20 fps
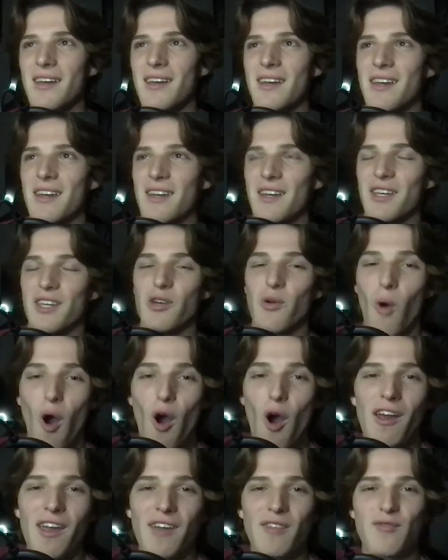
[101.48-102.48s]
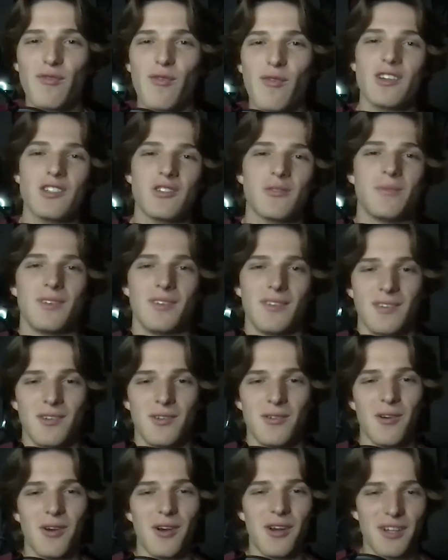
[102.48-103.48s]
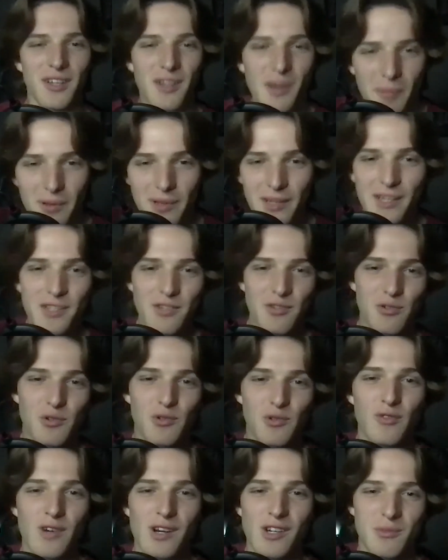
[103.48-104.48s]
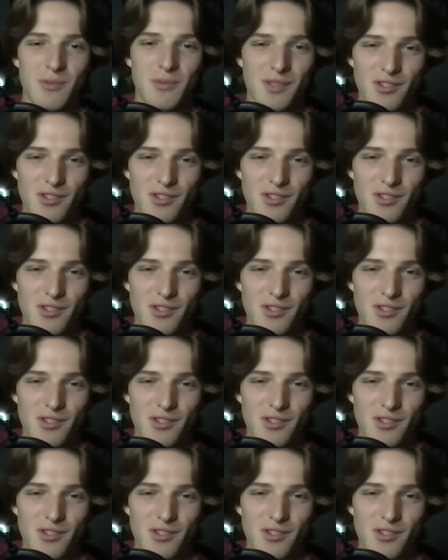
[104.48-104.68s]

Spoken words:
But you are a freshman. You are a complete true freshman.